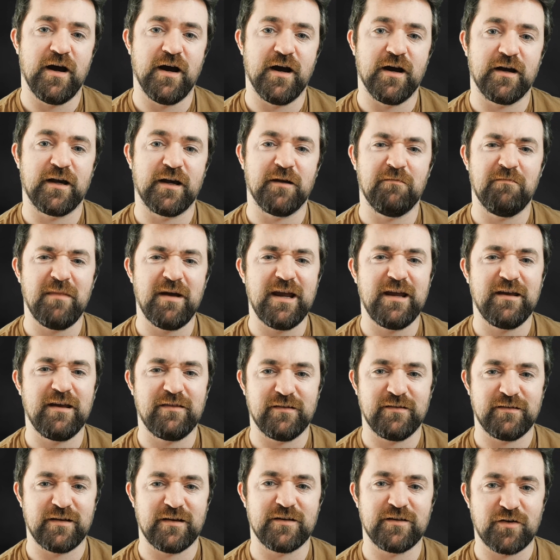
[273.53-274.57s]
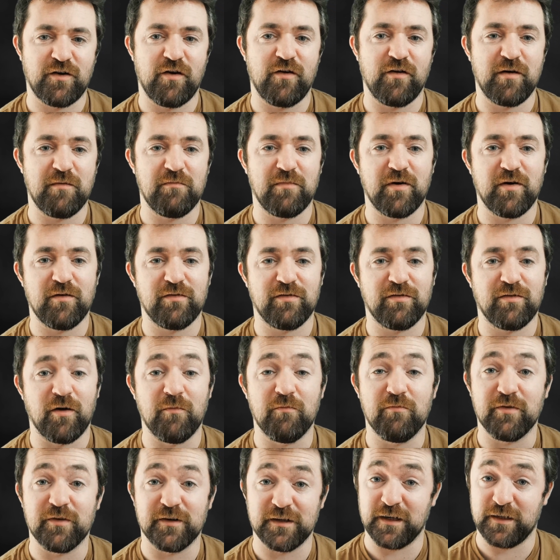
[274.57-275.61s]
can make the Zhentarim both
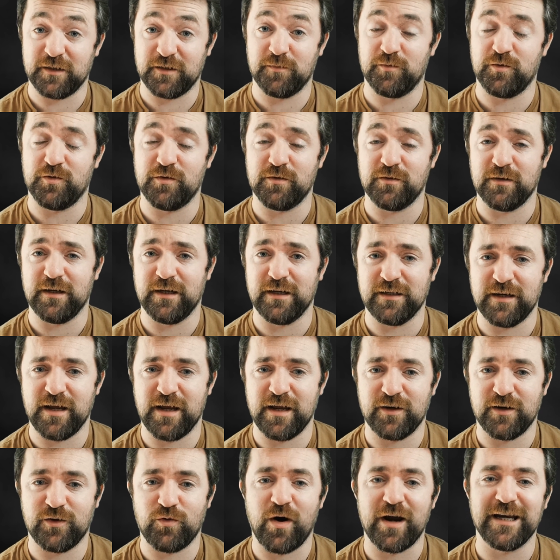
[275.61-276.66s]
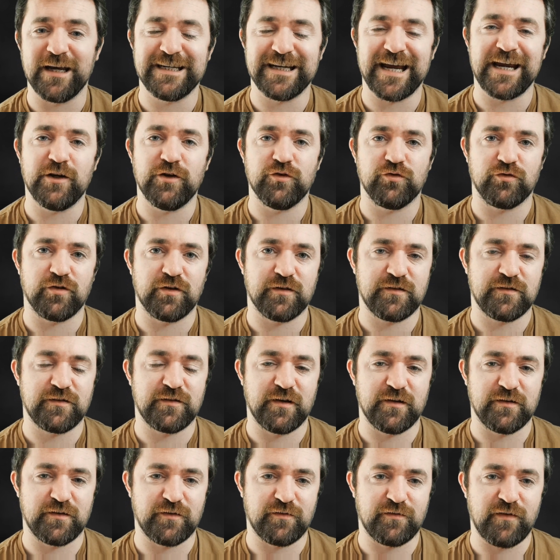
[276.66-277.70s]
unpredictable and quite dangerous
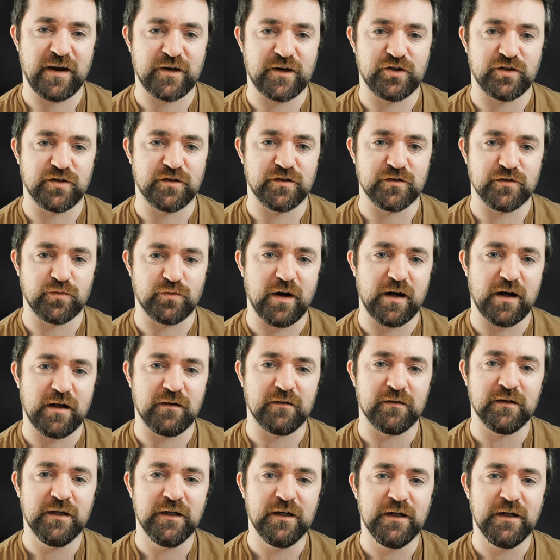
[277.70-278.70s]
as a faction as well,